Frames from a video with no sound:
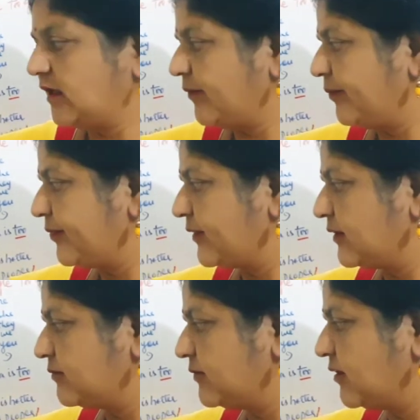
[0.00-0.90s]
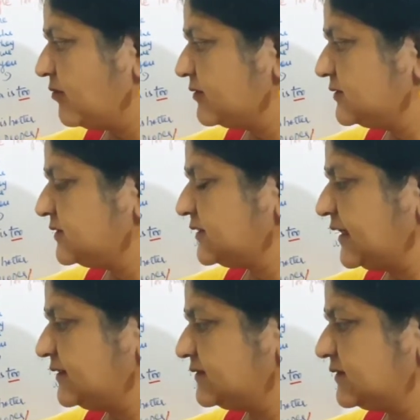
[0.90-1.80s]
This was the present
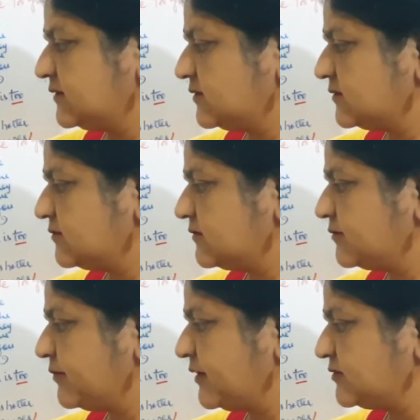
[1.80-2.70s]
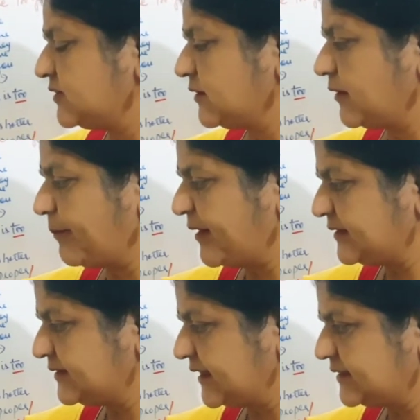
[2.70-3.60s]
tense. Cannot will be used in
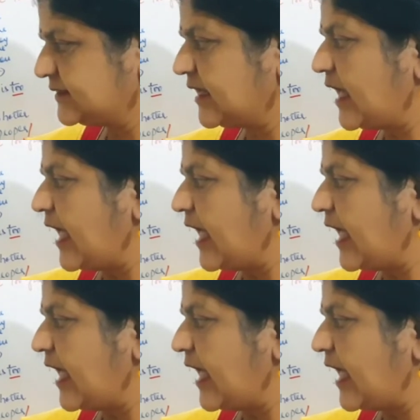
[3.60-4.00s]
present tense